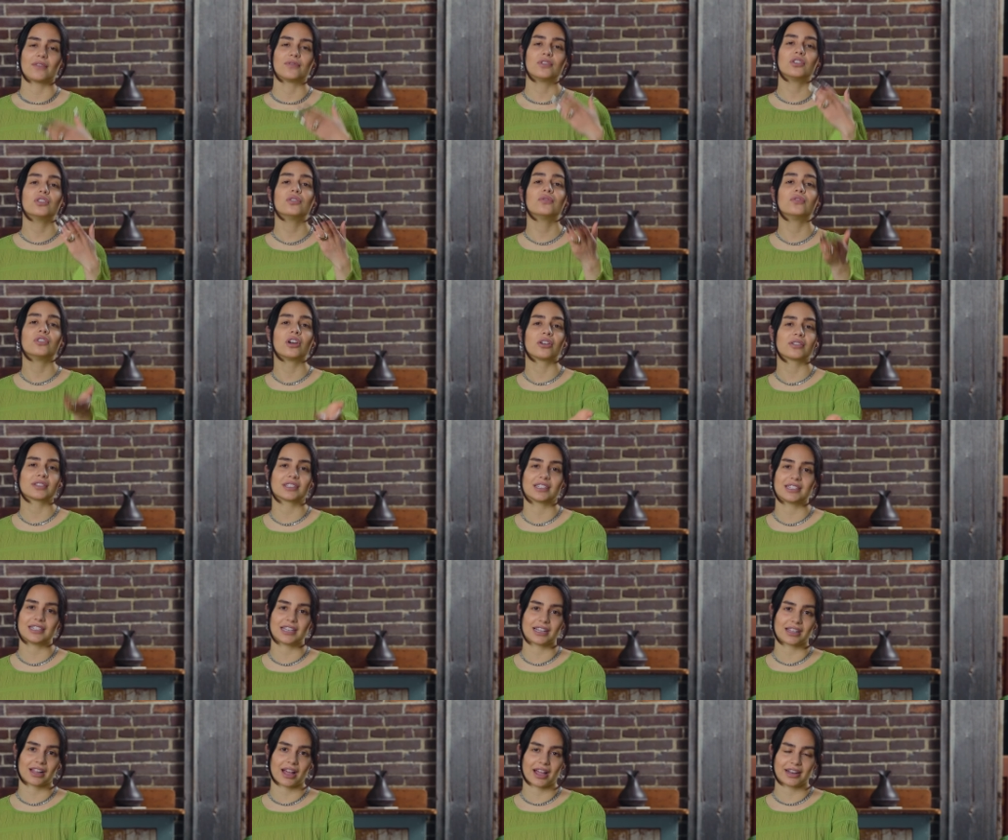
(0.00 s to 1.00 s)
if you've noticed a
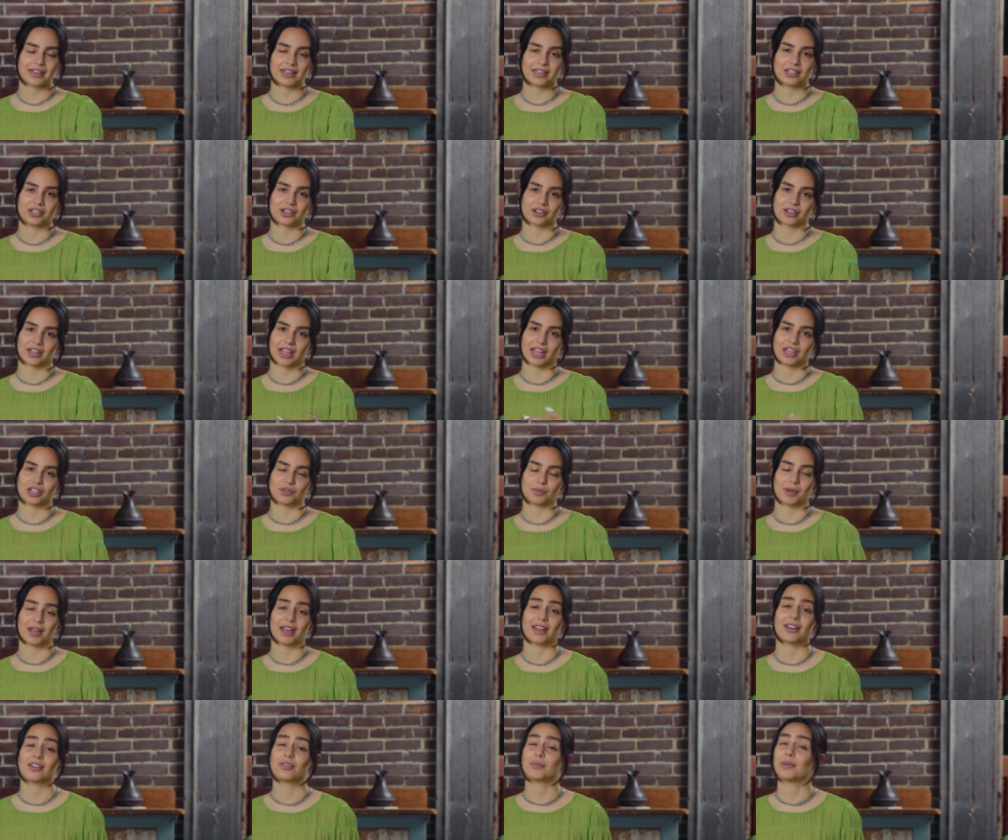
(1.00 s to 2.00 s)
decline in your
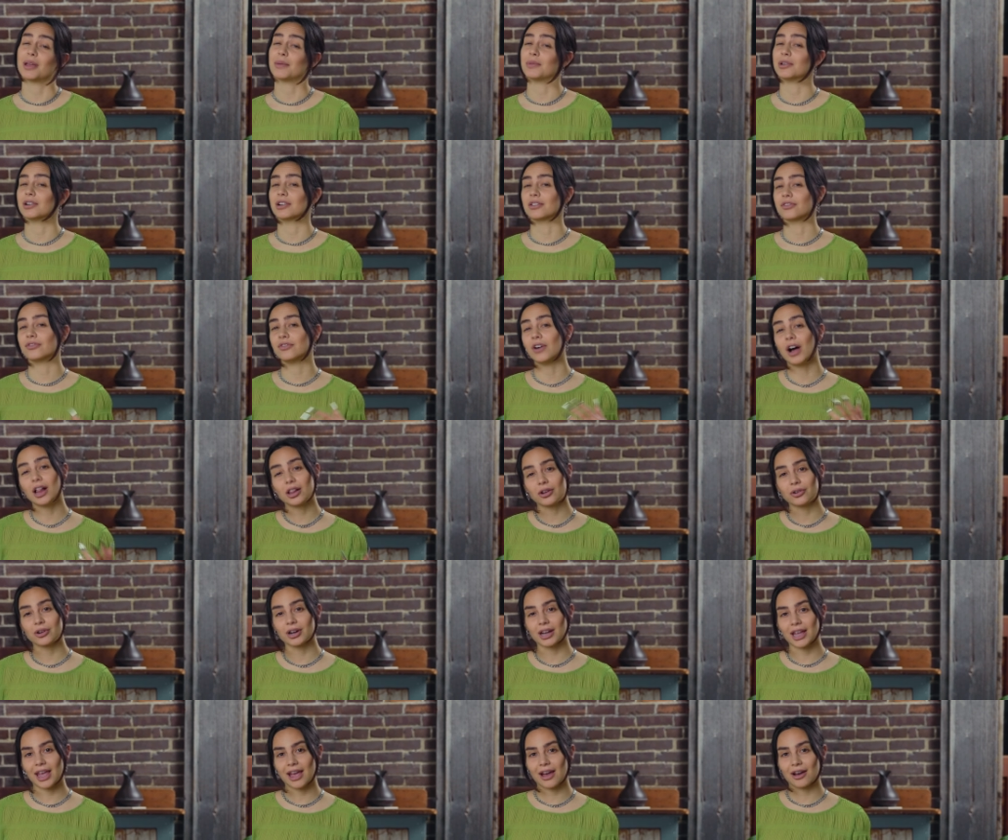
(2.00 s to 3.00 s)
engagement or maybe your
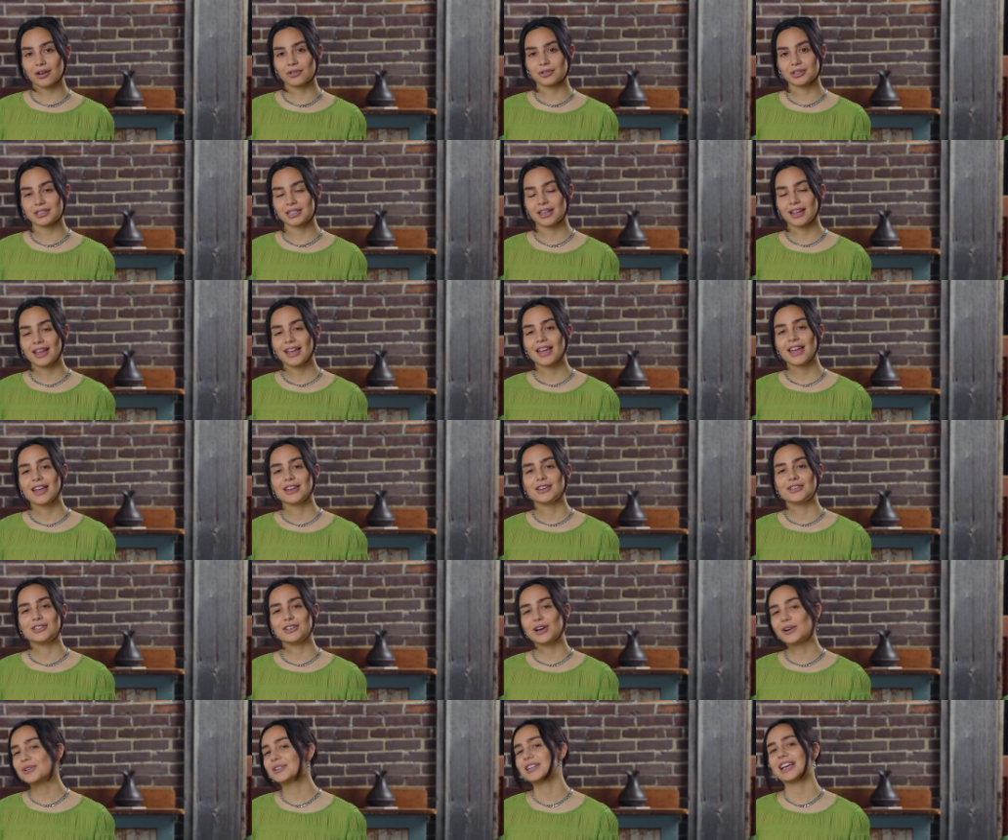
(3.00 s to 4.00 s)
follower count,
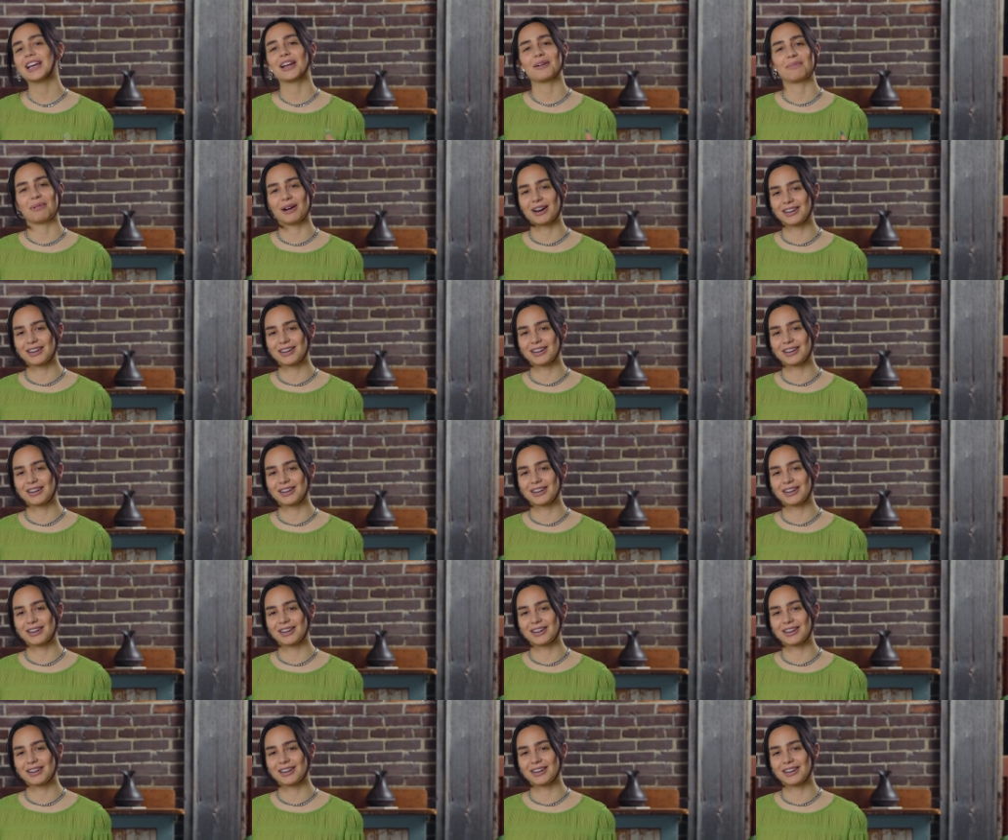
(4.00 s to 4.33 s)
don't take it